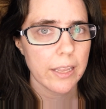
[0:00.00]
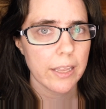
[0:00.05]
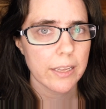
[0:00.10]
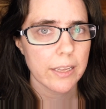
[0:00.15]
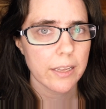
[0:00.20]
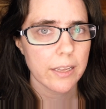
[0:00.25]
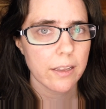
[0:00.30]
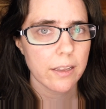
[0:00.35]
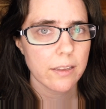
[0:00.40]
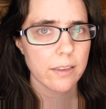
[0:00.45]

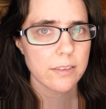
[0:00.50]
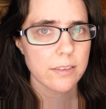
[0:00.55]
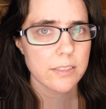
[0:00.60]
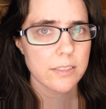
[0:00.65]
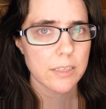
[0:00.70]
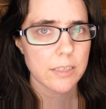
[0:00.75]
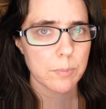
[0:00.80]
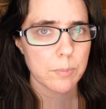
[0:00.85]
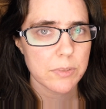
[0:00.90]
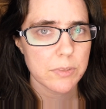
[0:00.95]
egg
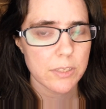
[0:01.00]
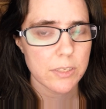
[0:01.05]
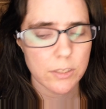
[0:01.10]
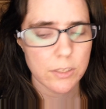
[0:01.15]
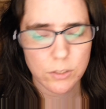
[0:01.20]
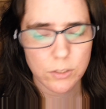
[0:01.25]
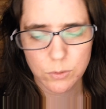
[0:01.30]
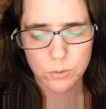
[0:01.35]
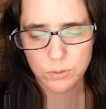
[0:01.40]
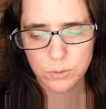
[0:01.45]

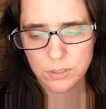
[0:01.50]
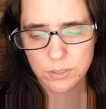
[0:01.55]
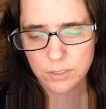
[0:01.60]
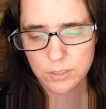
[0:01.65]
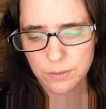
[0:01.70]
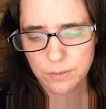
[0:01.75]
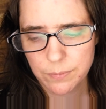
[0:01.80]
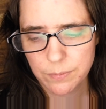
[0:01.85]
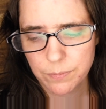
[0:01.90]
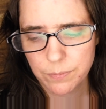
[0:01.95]

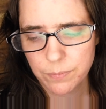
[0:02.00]
substitute,